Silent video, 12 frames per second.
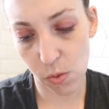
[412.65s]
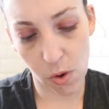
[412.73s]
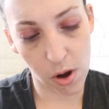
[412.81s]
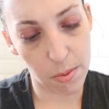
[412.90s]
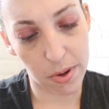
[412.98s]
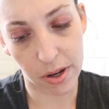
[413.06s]

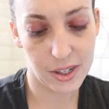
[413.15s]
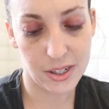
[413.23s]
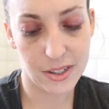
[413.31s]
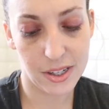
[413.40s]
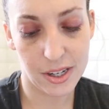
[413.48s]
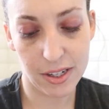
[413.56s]
rubbing,
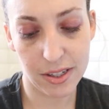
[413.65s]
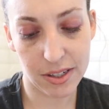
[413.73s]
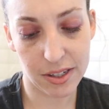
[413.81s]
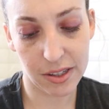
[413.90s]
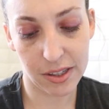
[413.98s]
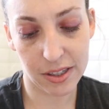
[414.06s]
it's
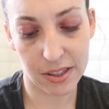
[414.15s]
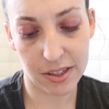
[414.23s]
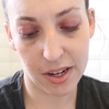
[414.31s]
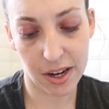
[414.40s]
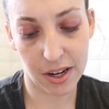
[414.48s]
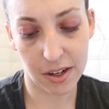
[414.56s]
instantly
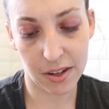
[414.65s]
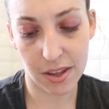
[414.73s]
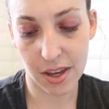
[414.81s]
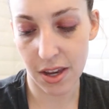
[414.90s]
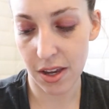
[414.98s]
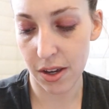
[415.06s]
stained
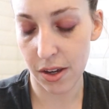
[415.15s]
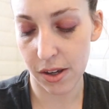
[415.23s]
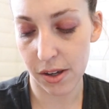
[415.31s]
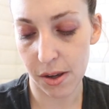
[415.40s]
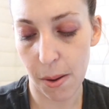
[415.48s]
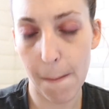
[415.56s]
the
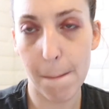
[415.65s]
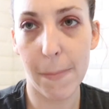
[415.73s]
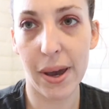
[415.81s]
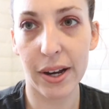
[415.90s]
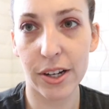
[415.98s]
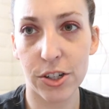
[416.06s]

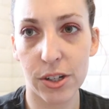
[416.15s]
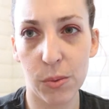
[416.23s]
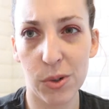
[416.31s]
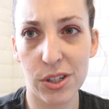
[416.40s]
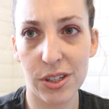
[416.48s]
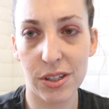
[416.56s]
packaging,
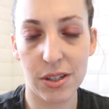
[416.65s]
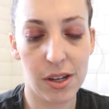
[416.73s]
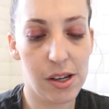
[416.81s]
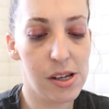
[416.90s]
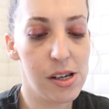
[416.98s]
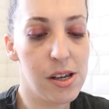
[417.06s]
which is
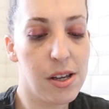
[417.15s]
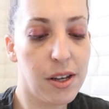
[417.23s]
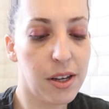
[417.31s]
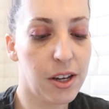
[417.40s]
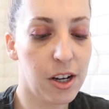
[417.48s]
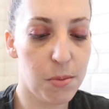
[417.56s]

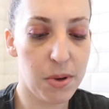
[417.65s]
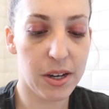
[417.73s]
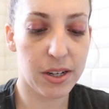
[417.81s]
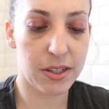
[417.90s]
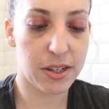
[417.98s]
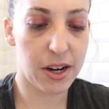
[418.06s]
gonna be
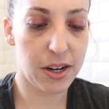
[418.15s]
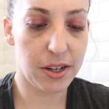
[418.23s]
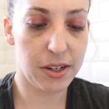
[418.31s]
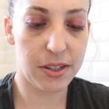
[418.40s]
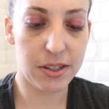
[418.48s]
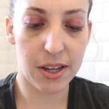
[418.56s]

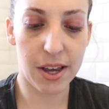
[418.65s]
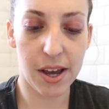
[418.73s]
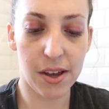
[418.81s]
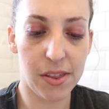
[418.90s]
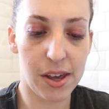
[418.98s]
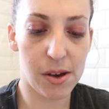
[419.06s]
exciting to see
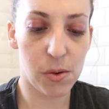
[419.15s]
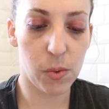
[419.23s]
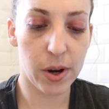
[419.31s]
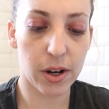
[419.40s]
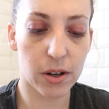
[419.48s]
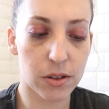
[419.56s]
how that
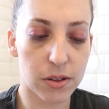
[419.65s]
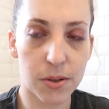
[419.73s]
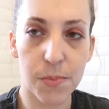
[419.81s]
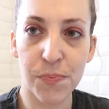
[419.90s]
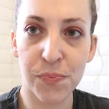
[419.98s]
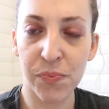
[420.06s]
wears
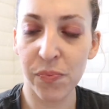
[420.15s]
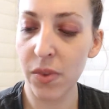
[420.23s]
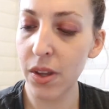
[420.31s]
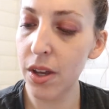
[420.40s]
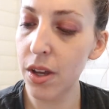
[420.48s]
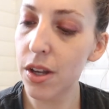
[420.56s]

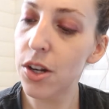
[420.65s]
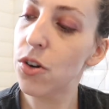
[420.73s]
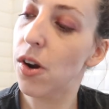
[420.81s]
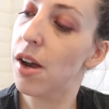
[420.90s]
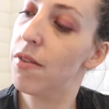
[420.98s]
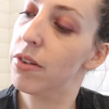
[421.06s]

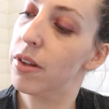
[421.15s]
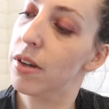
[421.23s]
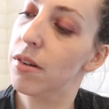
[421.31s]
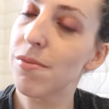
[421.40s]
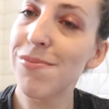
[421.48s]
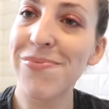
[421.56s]

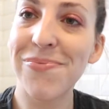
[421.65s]
traveling,